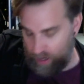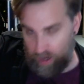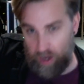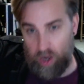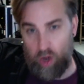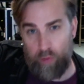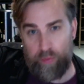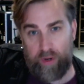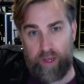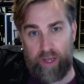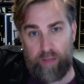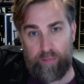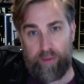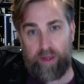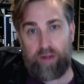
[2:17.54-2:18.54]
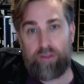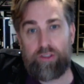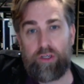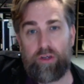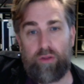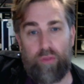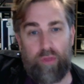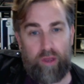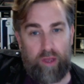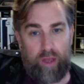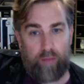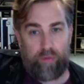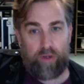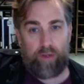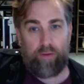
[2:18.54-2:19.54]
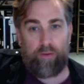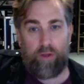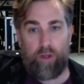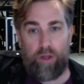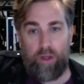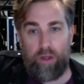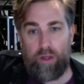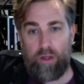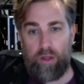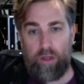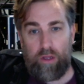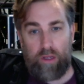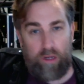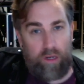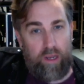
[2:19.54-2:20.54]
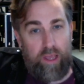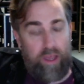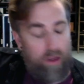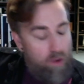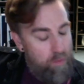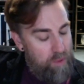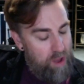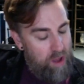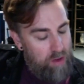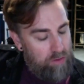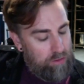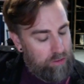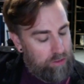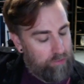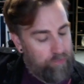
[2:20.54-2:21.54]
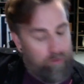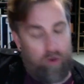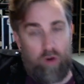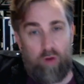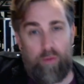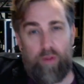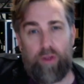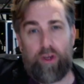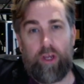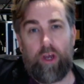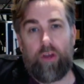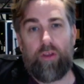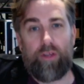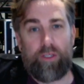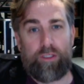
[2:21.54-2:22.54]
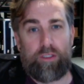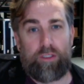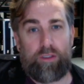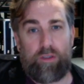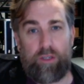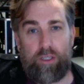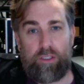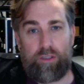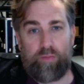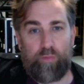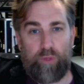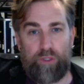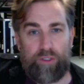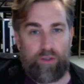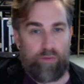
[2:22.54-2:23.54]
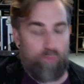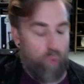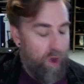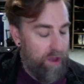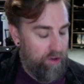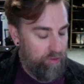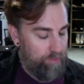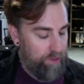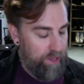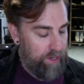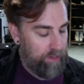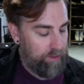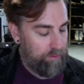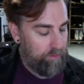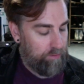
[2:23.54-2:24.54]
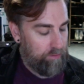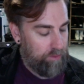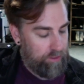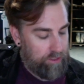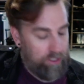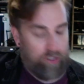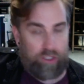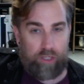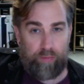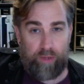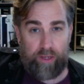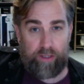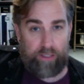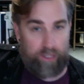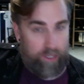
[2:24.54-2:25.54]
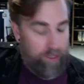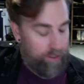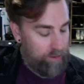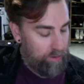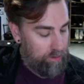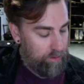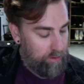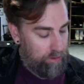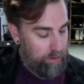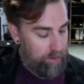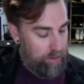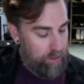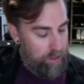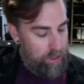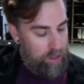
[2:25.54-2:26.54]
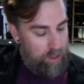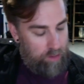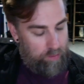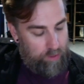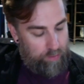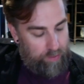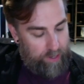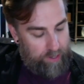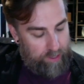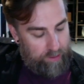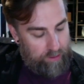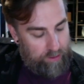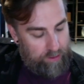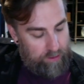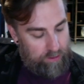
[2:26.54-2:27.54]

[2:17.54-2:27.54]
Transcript: open A pedal tone thing happening. Little bones to form, and then you go to this. It's a way of playing. Essentially, you're playing D, but you play it like this.